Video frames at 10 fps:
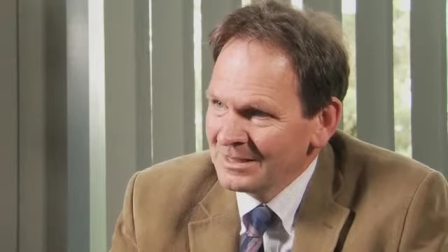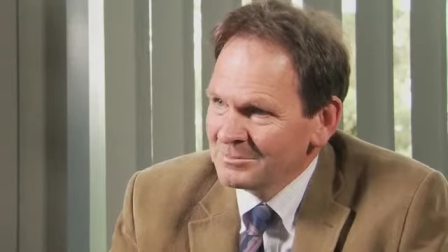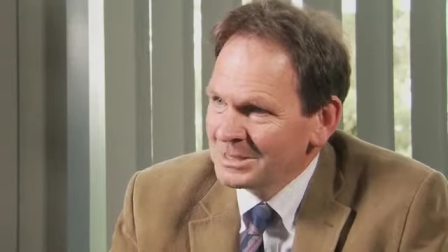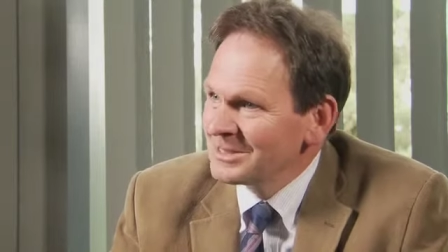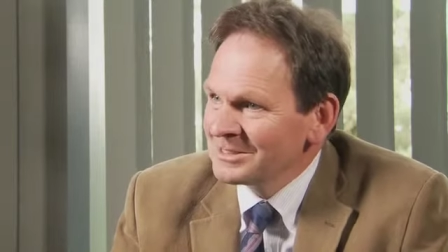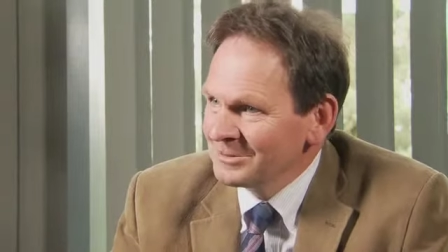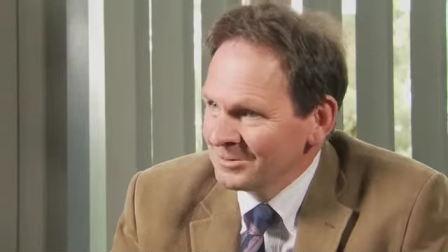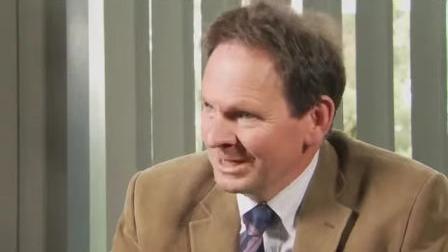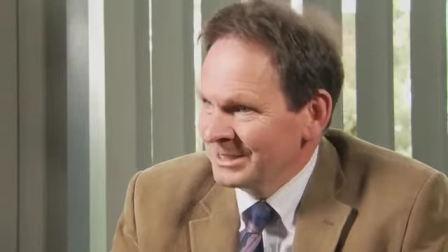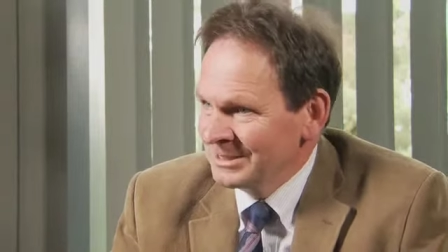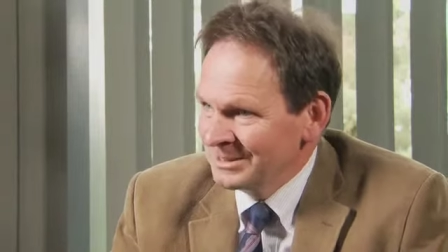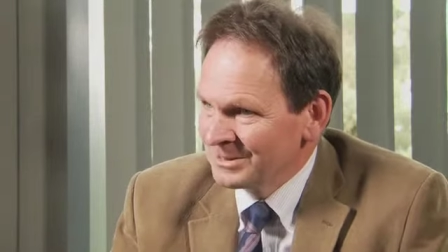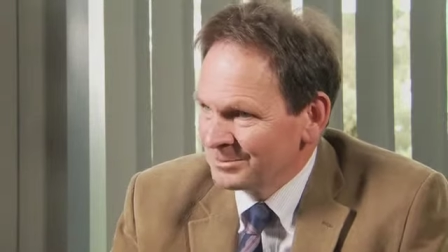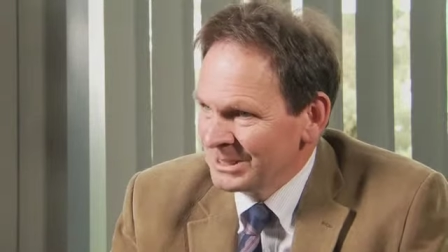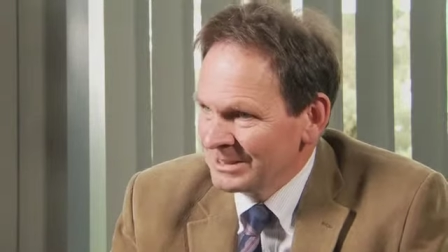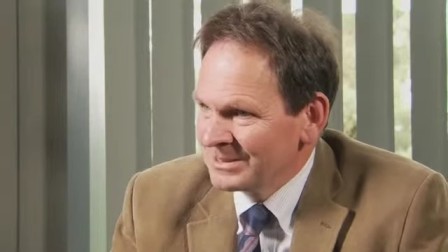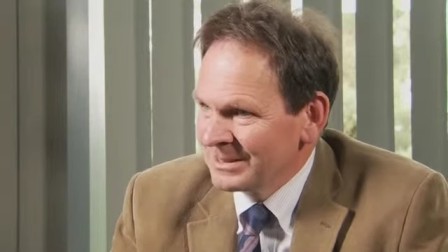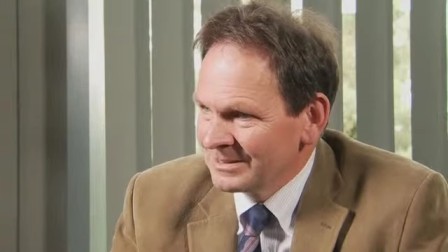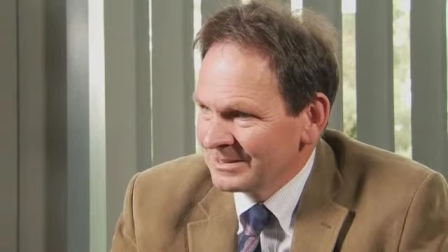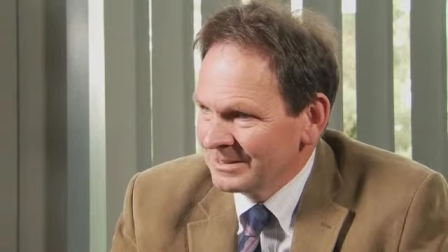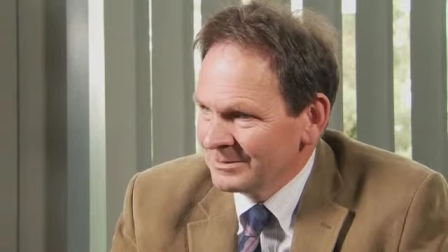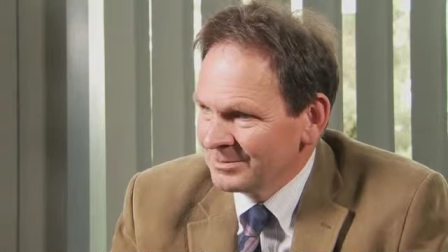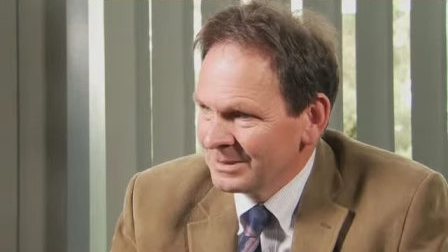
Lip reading: because of the way things have been set up,